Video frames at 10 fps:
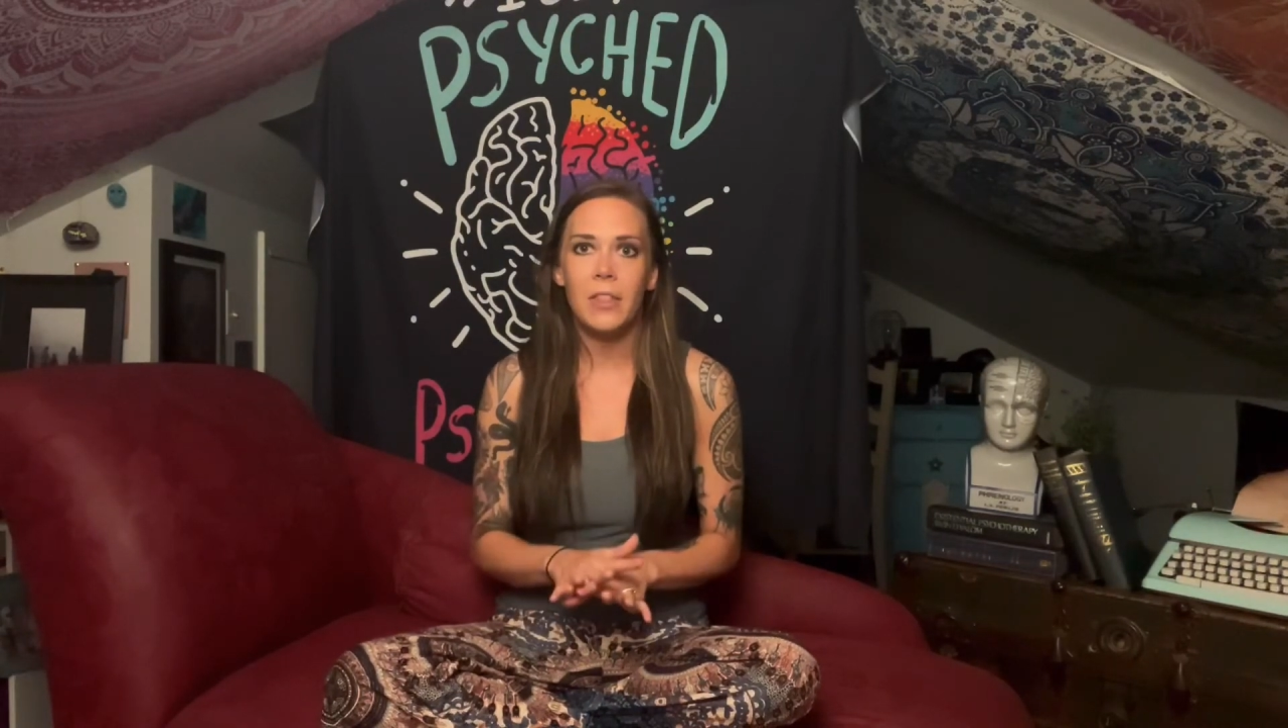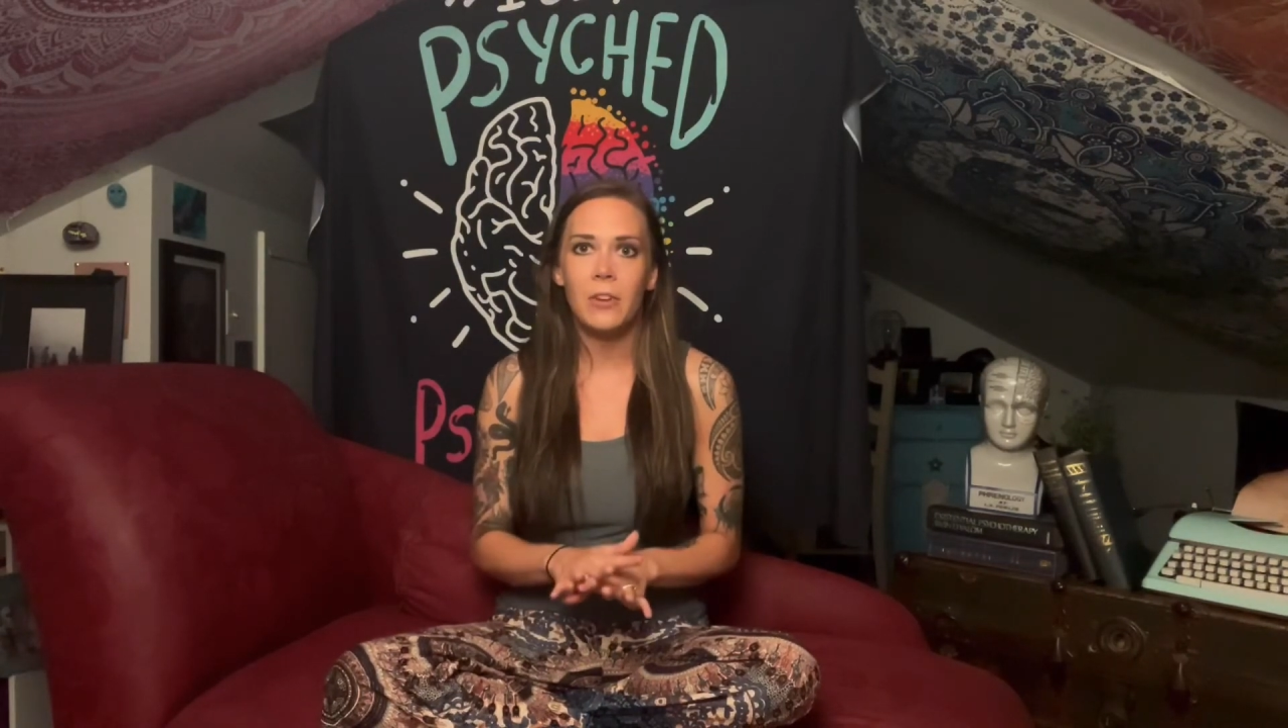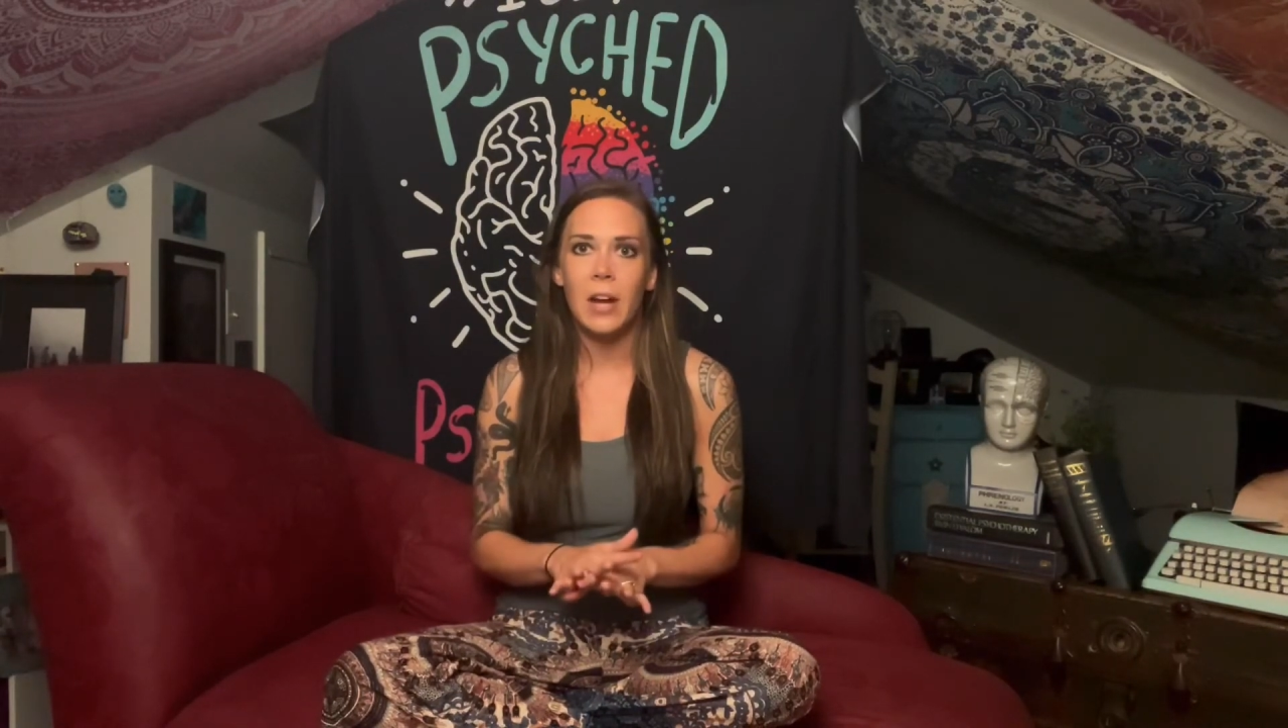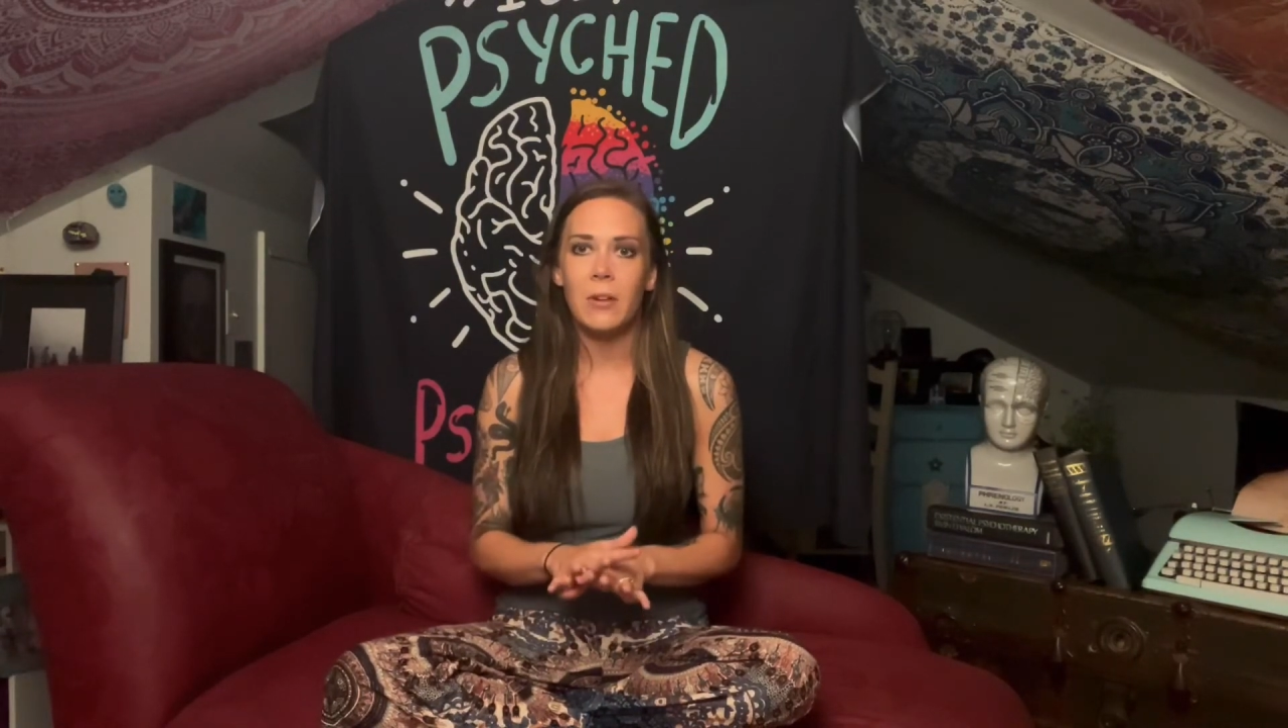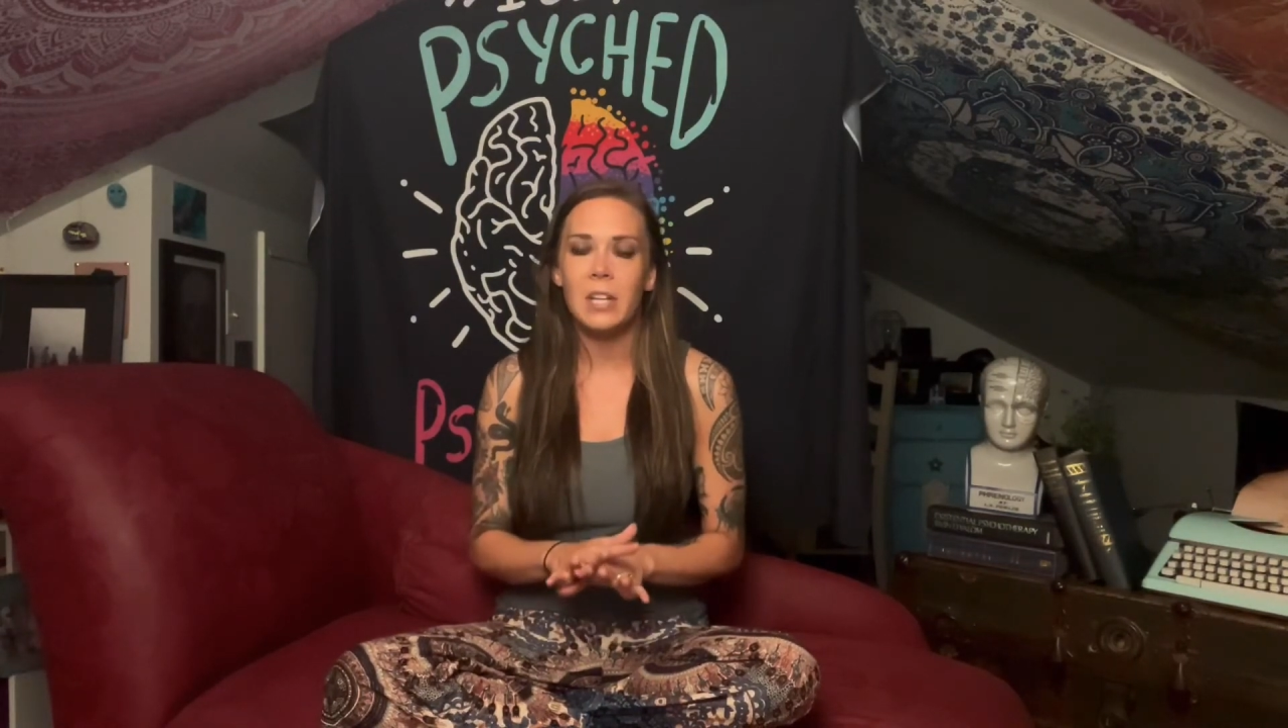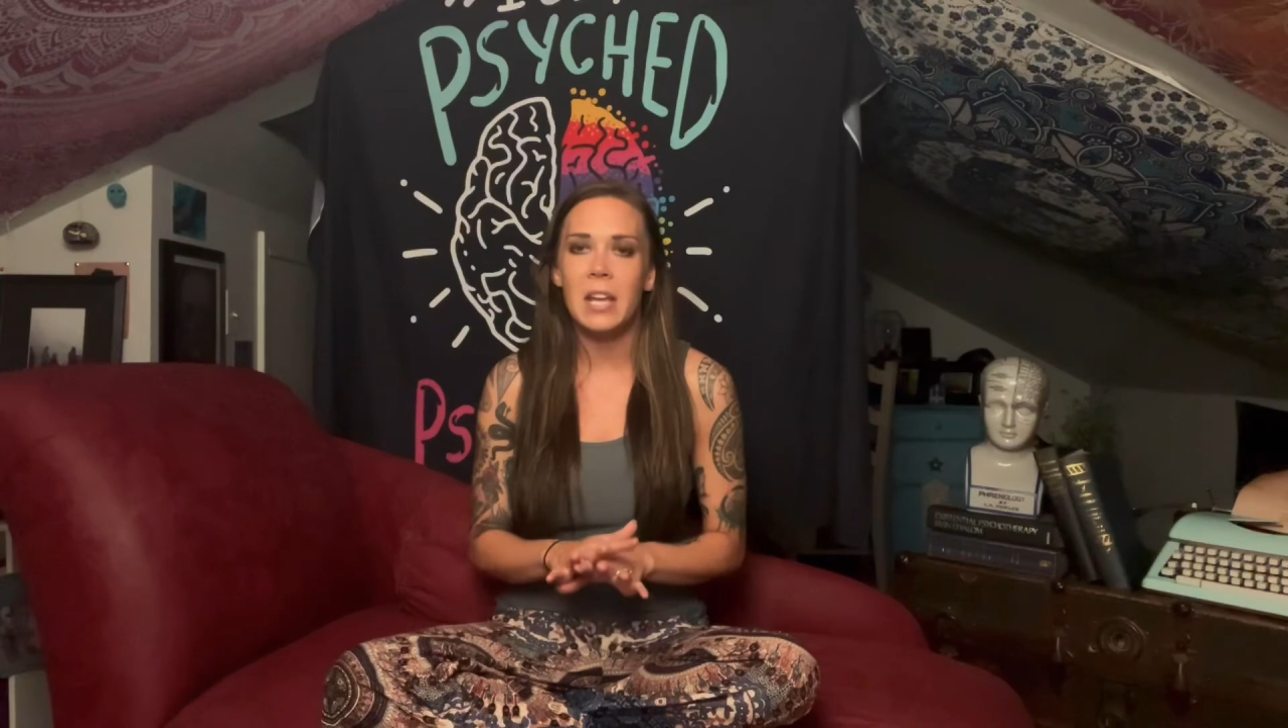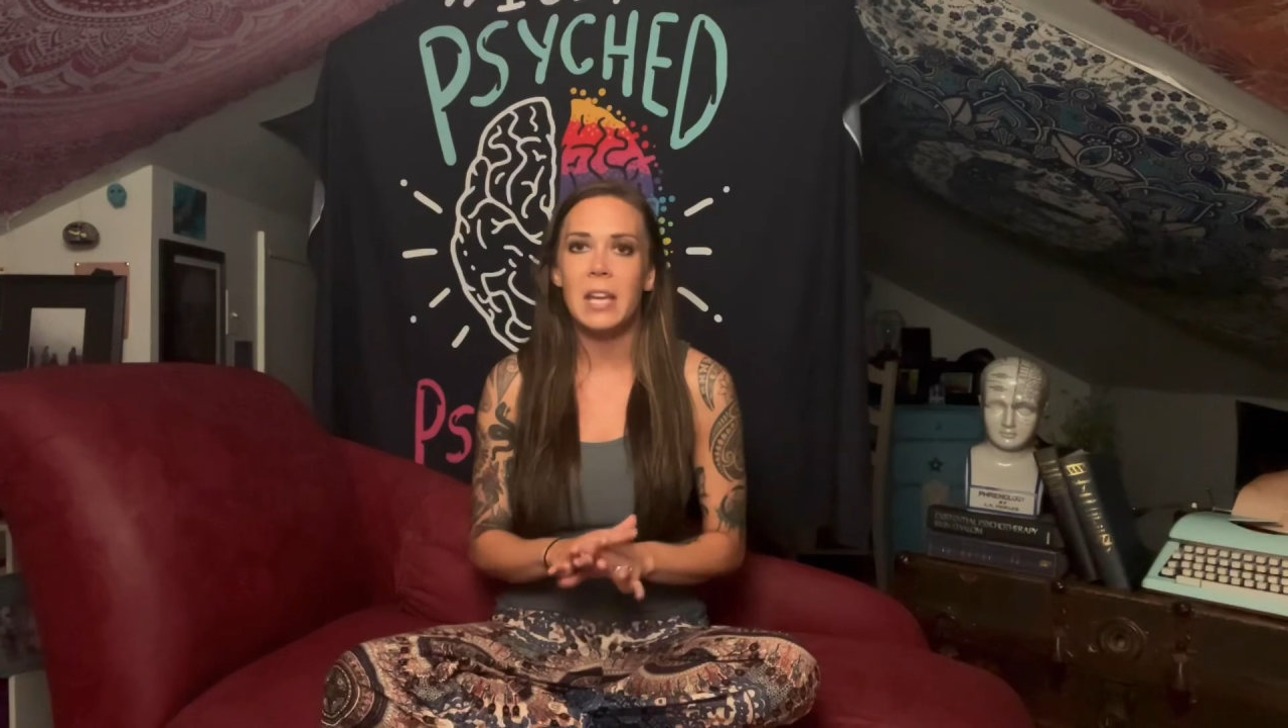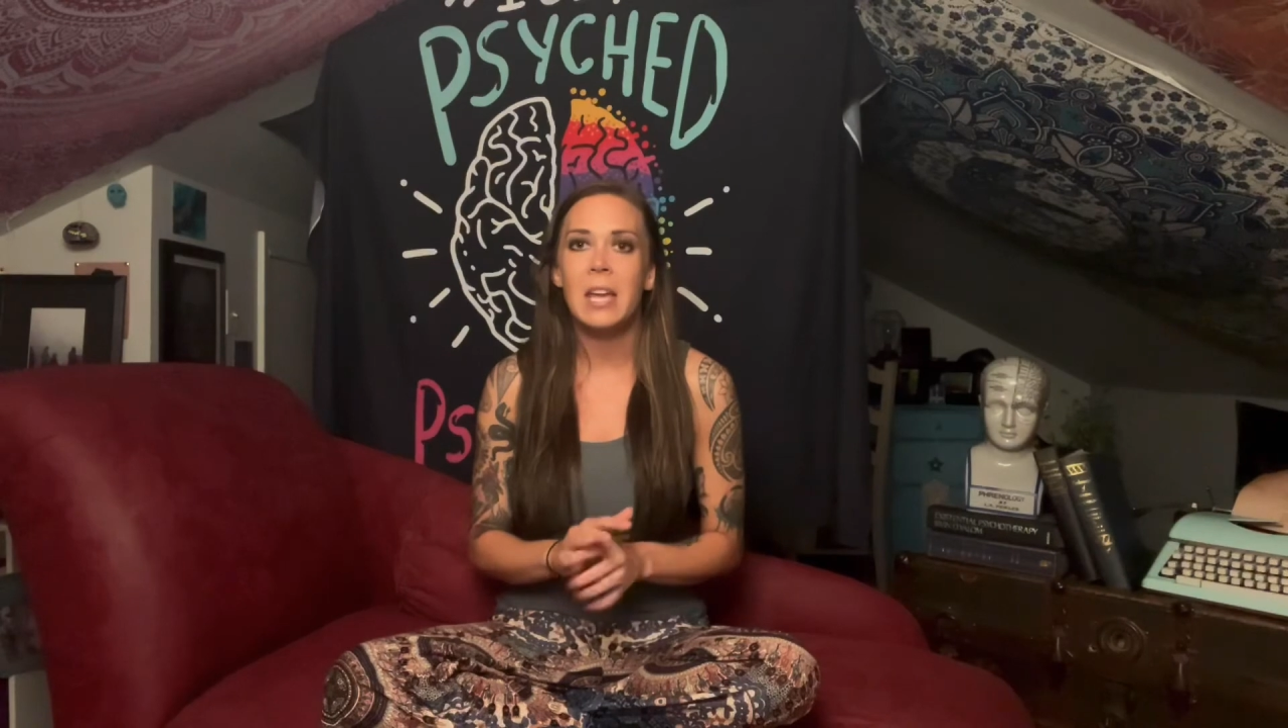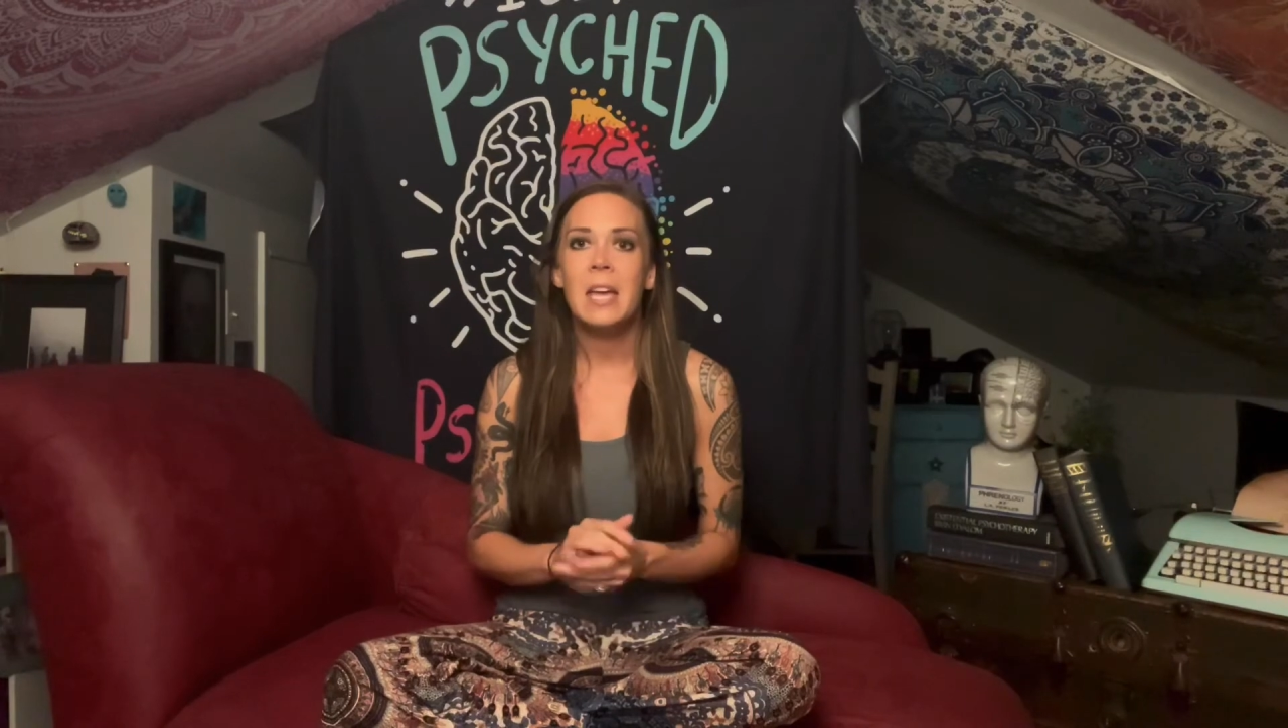the grounding